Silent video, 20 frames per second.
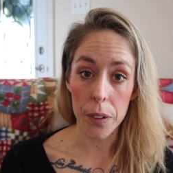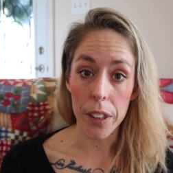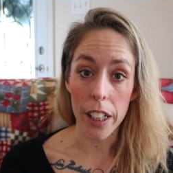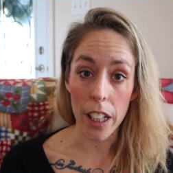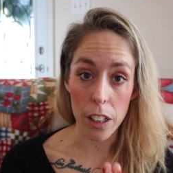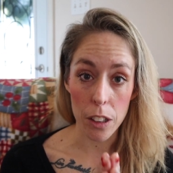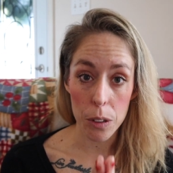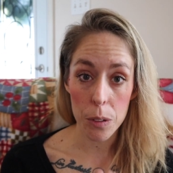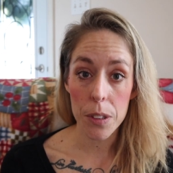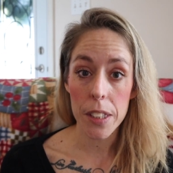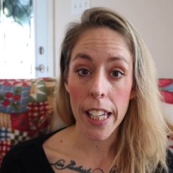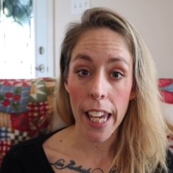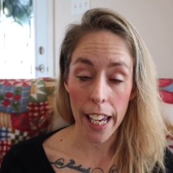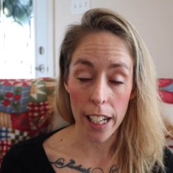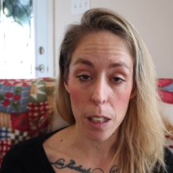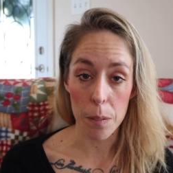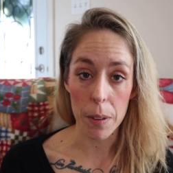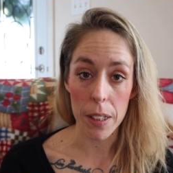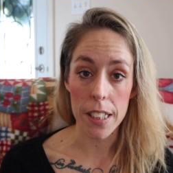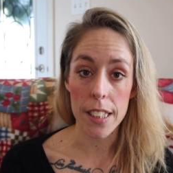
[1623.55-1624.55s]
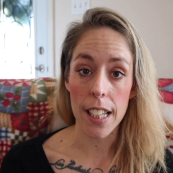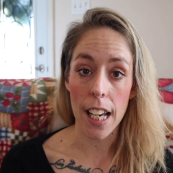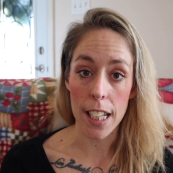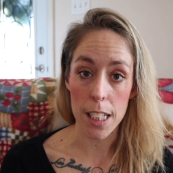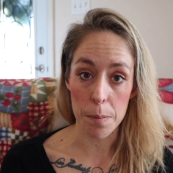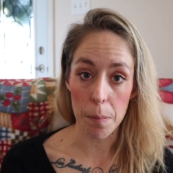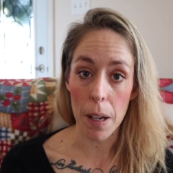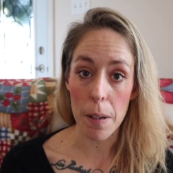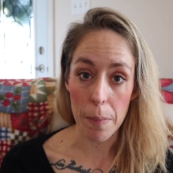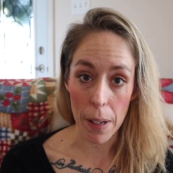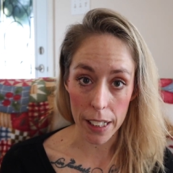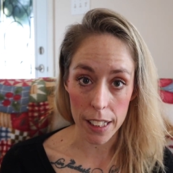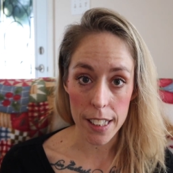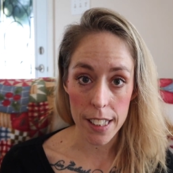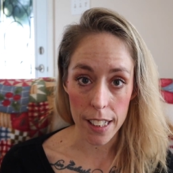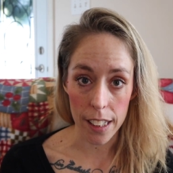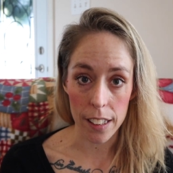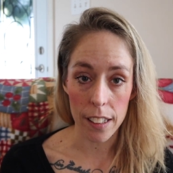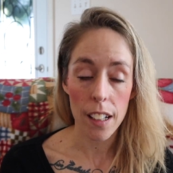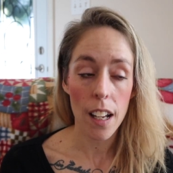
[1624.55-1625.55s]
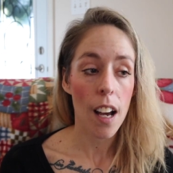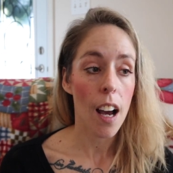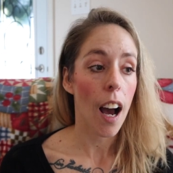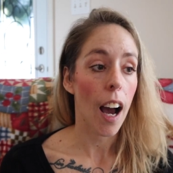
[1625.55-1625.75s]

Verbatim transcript: that I used cannabis as my medicine.